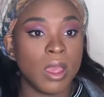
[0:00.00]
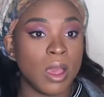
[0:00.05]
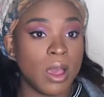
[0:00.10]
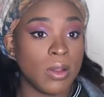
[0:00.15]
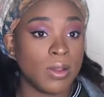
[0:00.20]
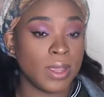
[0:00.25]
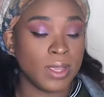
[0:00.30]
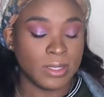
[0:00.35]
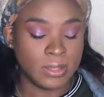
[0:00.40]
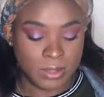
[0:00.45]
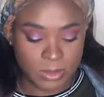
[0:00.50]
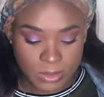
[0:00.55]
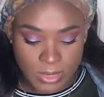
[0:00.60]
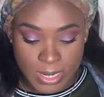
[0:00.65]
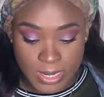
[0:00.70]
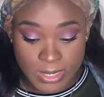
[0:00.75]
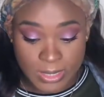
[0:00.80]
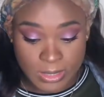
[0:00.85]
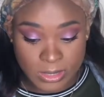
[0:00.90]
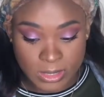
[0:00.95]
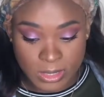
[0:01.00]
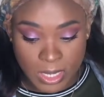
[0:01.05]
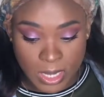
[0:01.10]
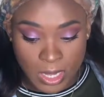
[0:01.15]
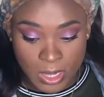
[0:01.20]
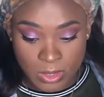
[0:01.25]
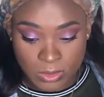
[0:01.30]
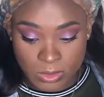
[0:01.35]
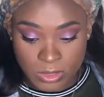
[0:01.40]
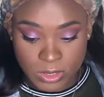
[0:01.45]
Okay, so now that
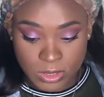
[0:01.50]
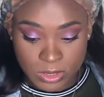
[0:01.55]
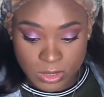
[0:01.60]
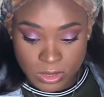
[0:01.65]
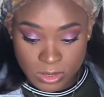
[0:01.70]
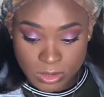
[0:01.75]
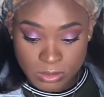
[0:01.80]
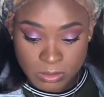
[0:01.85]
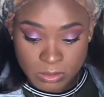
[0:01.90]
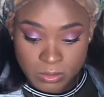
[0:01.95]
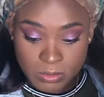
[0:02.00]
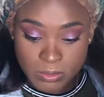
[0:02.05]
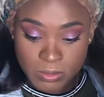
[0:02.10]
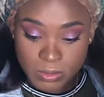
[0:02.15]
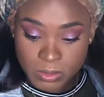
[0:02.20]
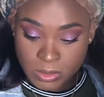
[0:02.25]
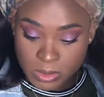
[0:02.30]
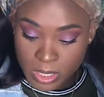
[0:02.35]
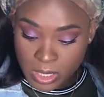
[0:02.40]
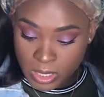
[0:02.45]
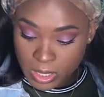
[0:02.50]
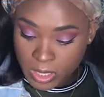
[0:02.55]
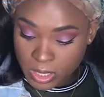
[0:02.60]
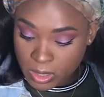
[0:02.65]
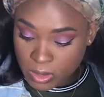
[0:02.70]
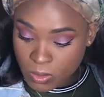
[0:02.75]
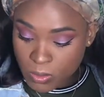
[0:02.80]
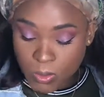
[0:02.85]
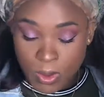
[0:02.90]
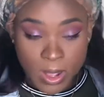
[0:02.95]
y'all just sit
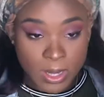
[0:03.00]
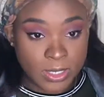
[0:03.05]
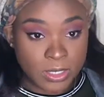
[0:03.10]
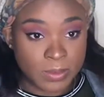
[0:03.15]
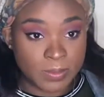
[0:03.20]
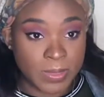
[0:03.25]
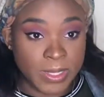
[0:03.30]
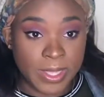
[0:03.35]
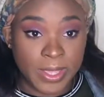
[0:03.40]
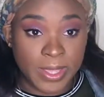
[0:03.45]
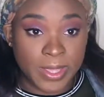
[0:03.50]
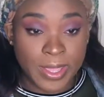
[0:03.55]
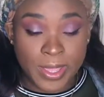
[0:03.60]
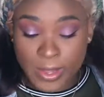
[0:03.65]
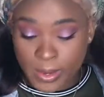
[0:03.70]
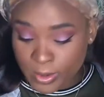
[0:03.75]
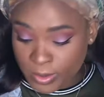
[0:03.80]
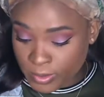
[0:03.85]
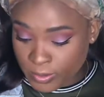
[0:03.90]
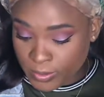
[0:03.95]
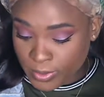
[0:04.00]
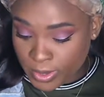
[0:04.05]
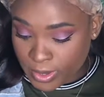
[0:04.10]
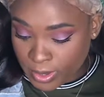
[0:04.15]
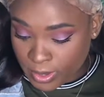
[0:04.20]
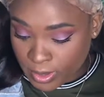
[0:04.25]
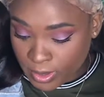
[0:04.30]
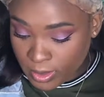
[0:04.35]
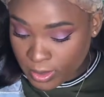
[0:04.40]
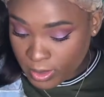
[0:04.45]
here and watch me get carried
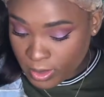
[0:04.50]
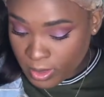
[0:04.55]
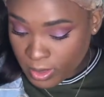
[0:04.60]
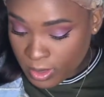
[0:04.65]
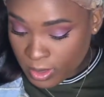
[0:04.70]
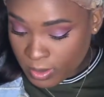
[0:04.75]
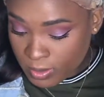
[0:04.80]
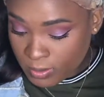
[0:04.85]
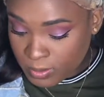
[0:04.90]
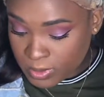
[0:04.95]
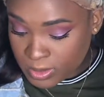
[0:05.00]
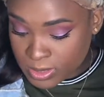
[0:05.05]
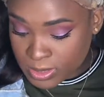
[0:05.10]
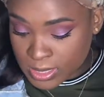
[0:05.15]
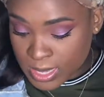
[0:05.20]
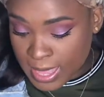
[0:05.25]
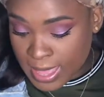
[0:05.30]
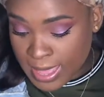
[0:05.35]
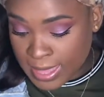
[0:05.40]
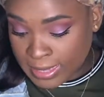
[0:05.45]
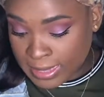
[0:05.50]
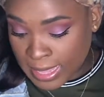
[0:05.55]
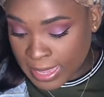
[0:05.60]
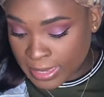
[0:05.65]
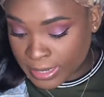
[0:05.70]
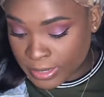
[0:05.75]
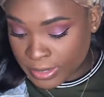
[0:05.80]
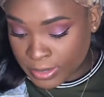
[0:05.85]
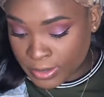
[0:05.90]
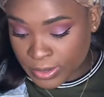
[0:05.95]
away with this
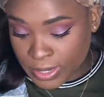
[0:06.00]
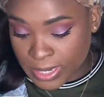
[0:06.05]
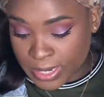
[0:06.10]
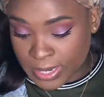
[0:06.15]
highlighter,